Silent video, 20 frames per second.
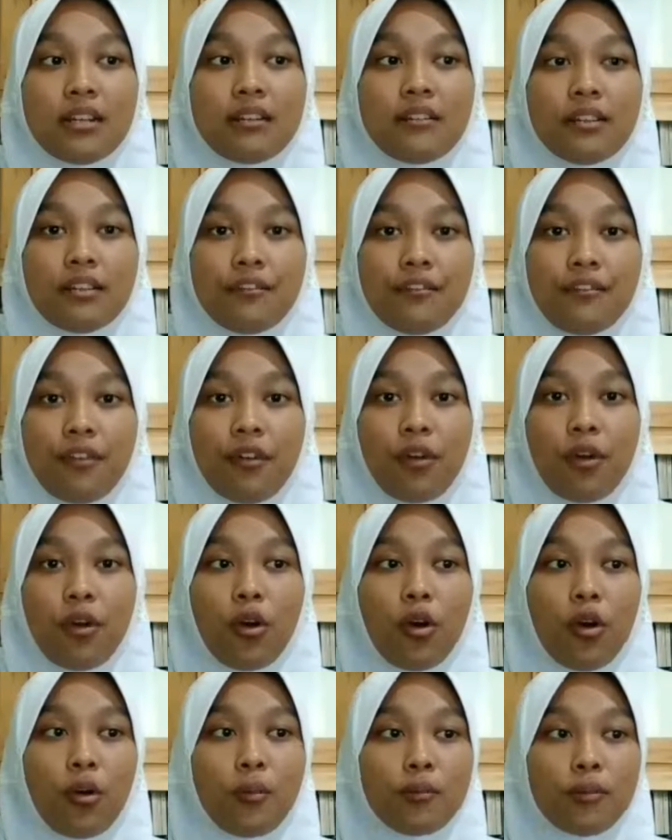generally
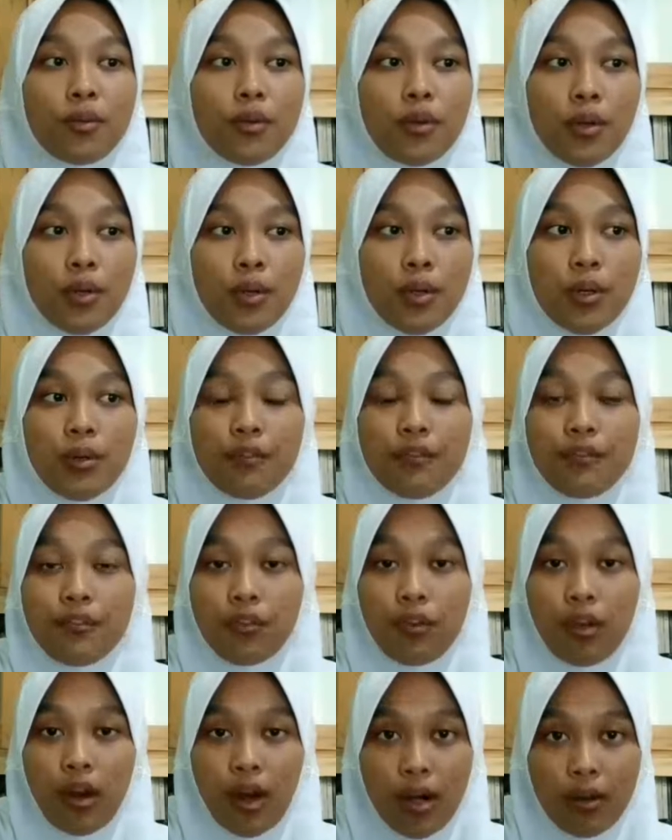from
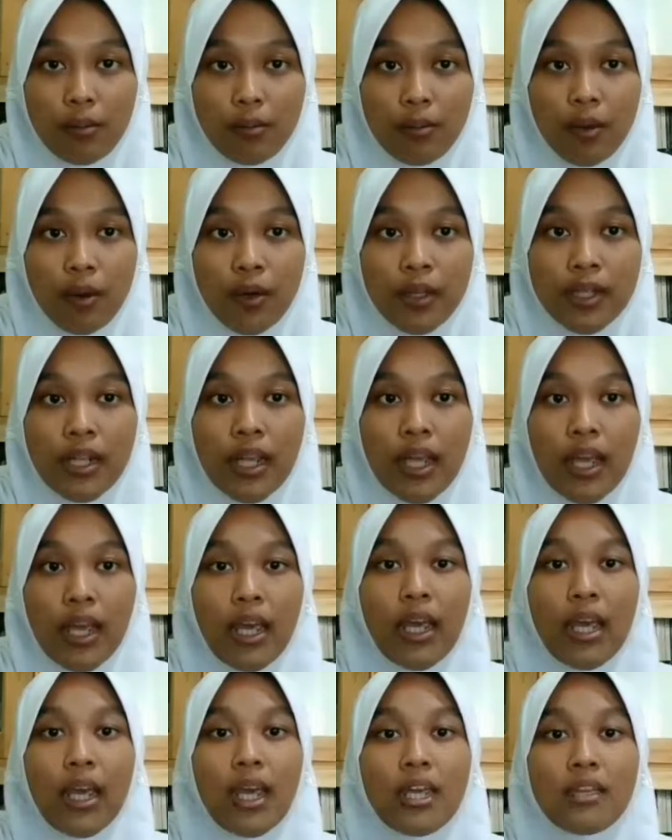chlorofluorocarbon
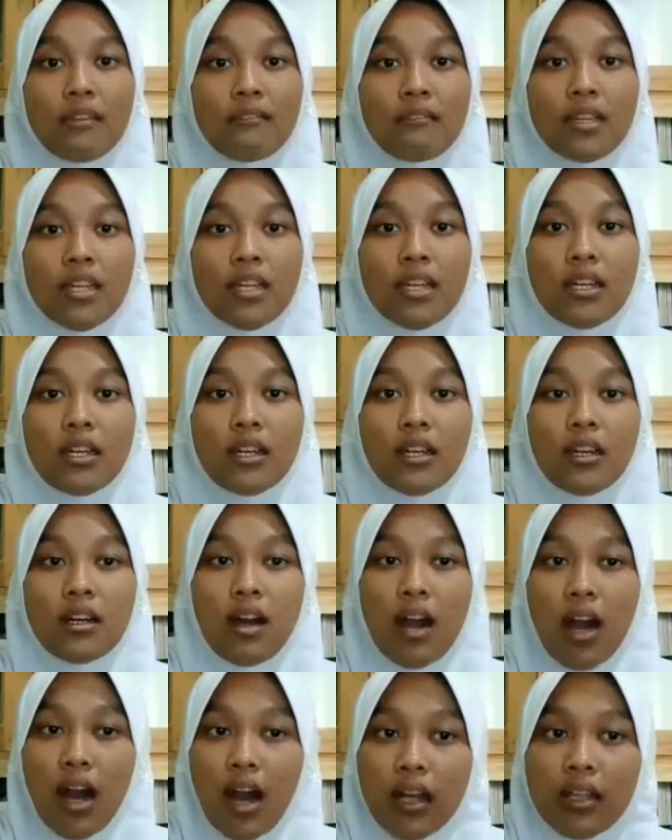and
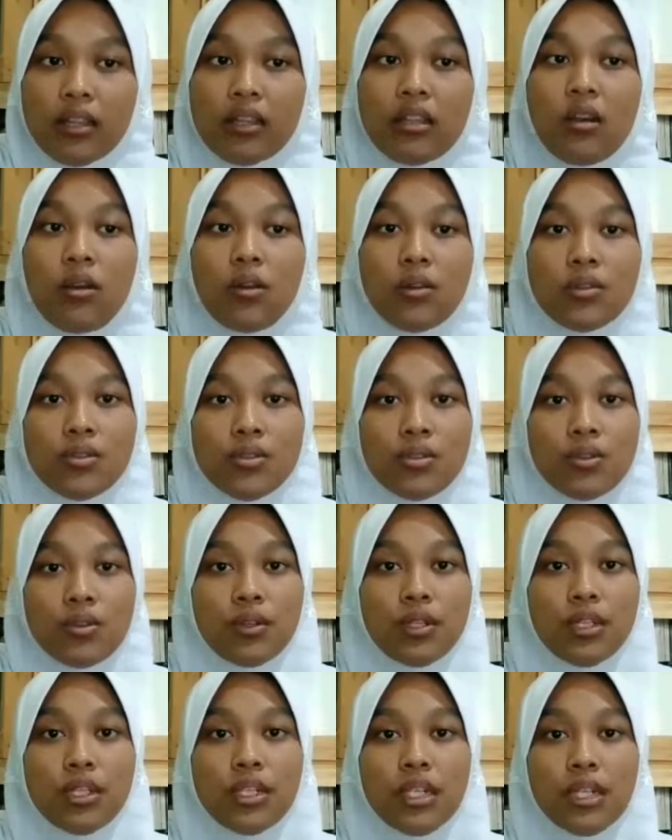the other
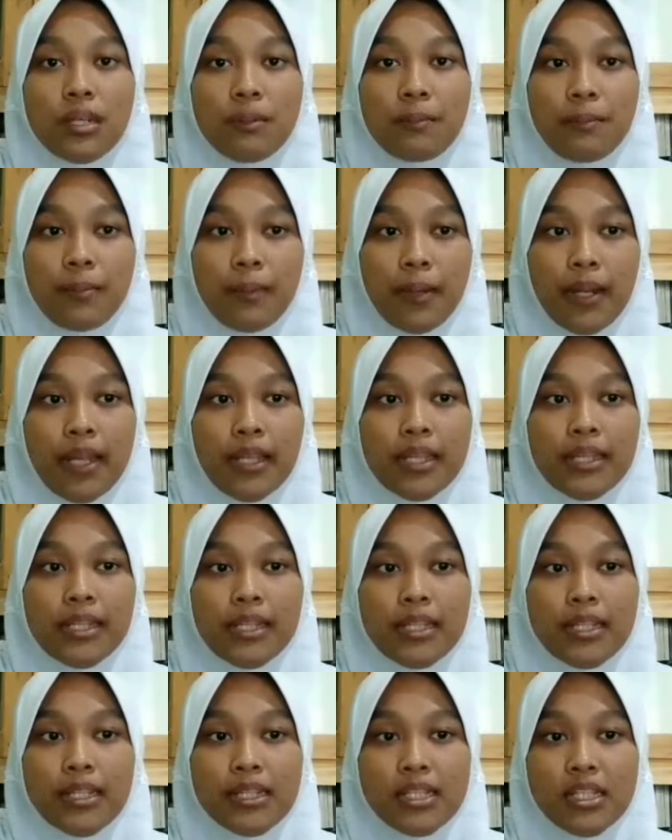ozone
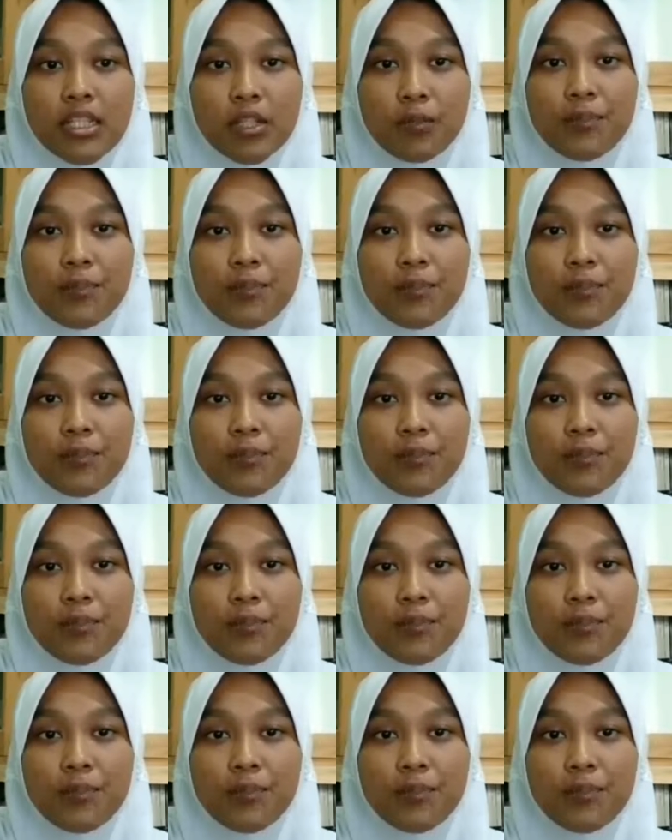depleting